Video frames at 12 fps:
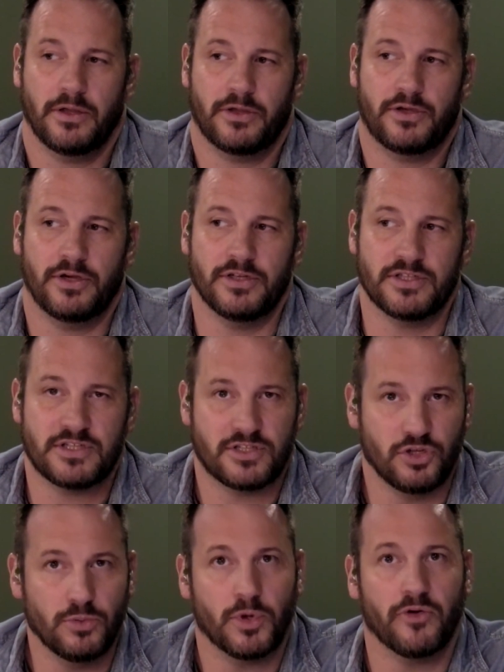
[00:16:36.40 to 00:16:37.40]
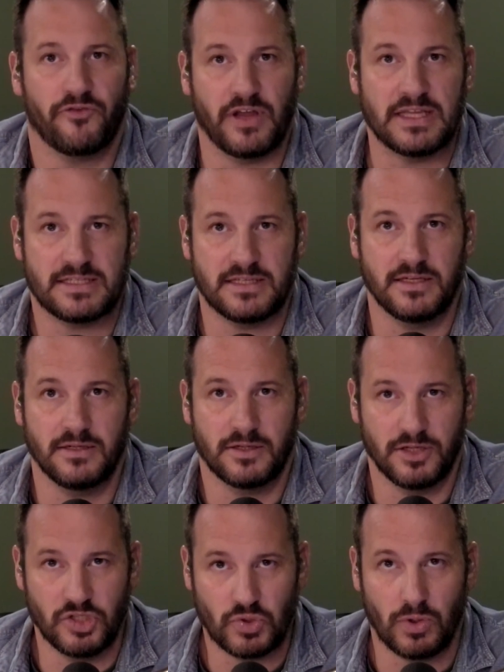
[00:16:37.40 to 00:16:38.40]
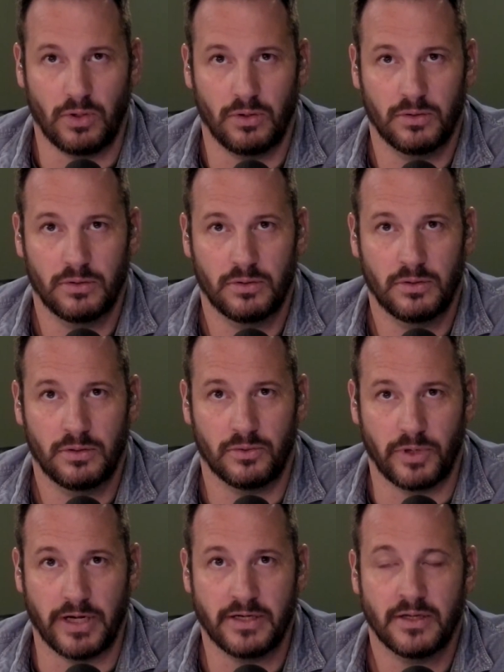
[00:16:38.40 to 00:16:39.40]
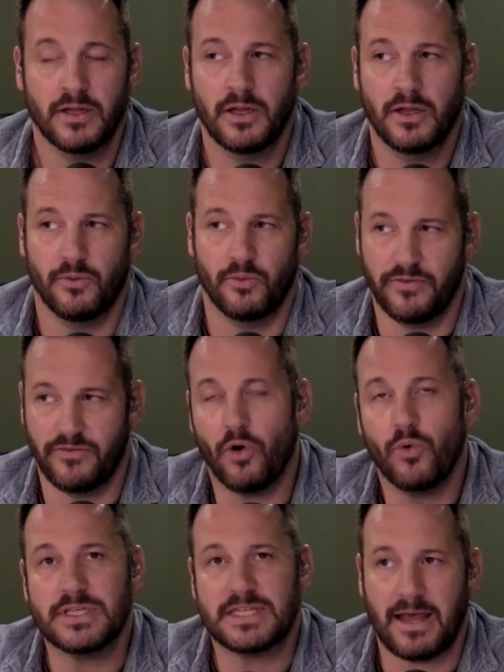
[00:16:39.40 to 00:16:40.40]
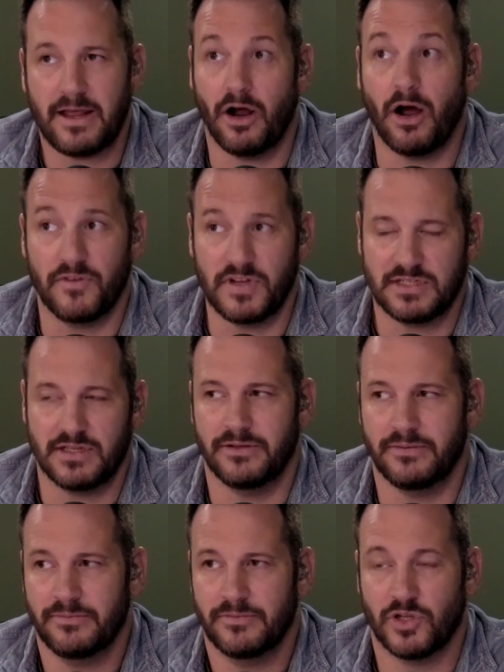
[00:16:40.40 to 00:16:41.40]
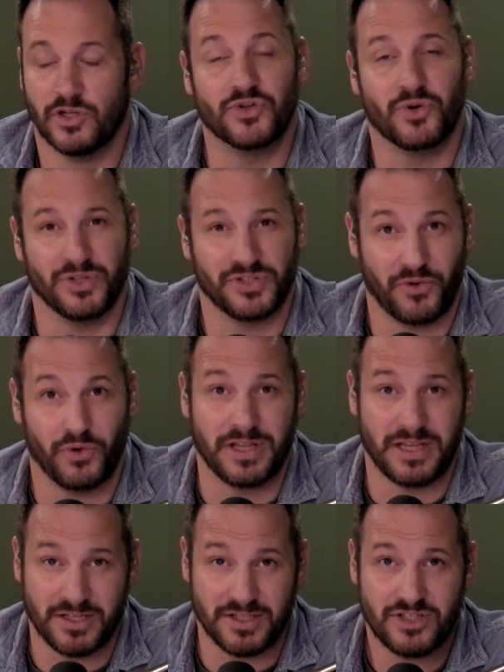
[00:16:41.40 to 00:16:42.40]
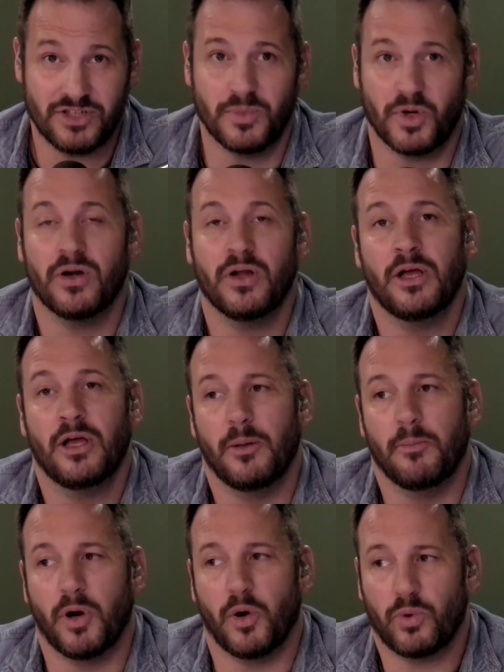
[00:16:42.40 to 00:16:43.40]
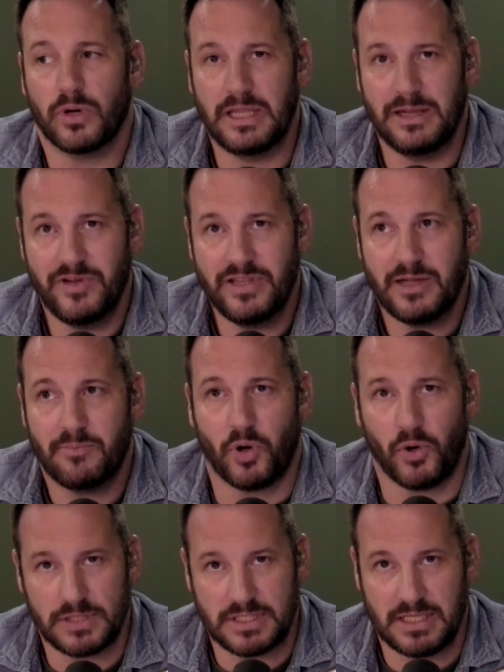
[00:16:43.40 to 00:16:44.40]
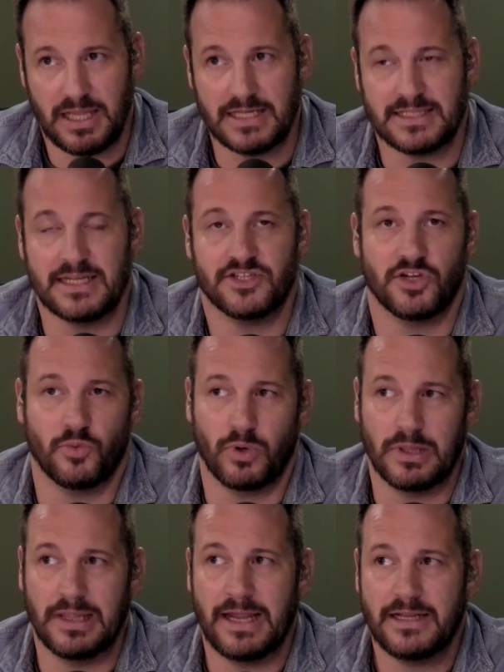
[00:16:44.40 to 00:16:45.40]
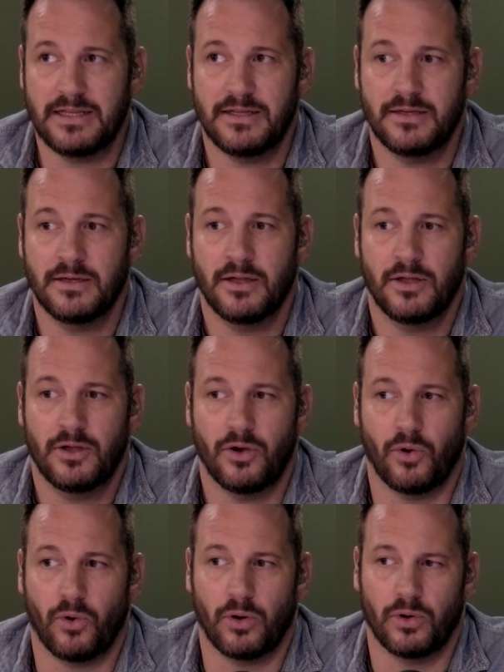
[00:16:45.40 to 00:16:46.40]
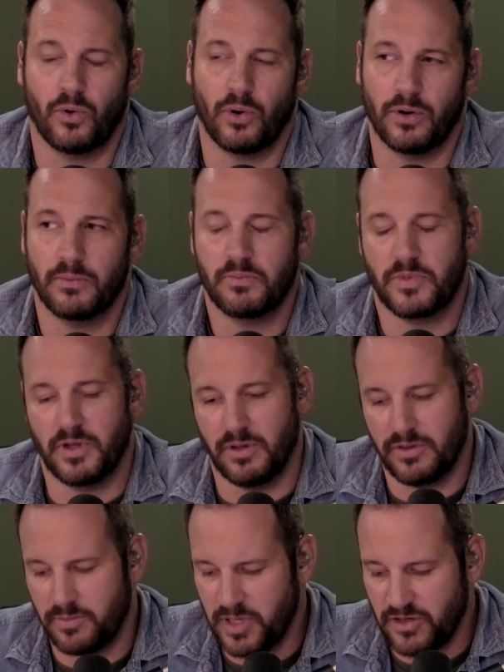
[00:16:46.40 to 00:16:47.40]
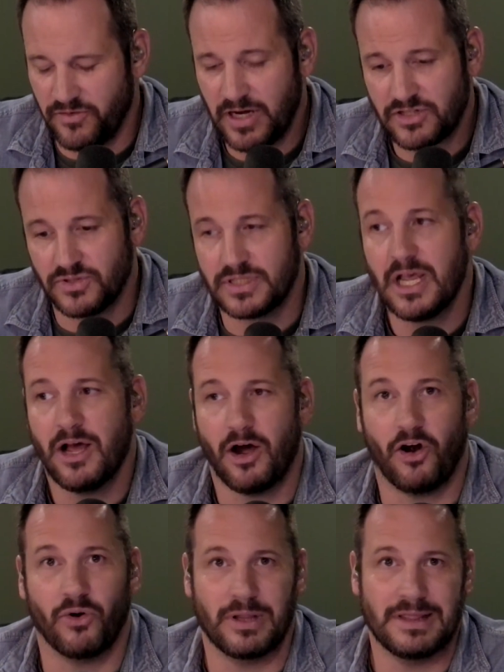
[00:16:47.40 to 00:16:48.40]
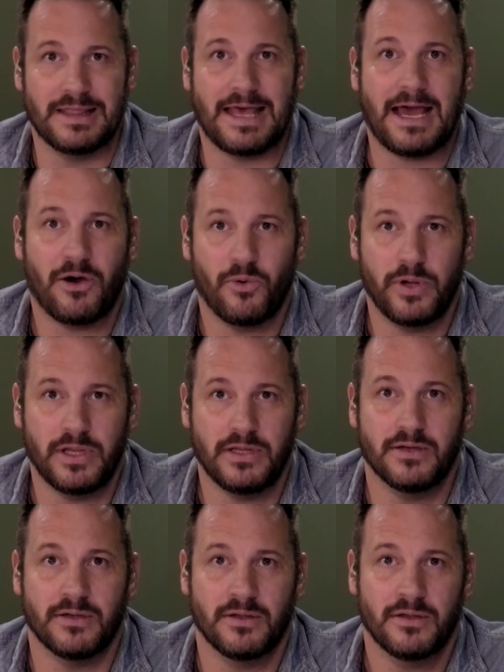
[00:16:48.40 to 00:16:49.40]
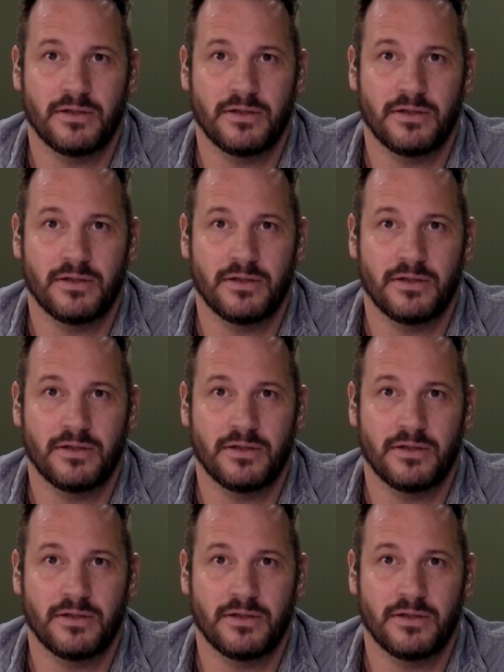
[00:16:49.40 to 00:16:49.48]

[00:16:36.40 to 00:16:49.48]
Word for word: consumer-facing control, right? We've always had, obviously, controls for the consumer, but we're giving them personalization. We're letting, or or the, the manufacturers are allowing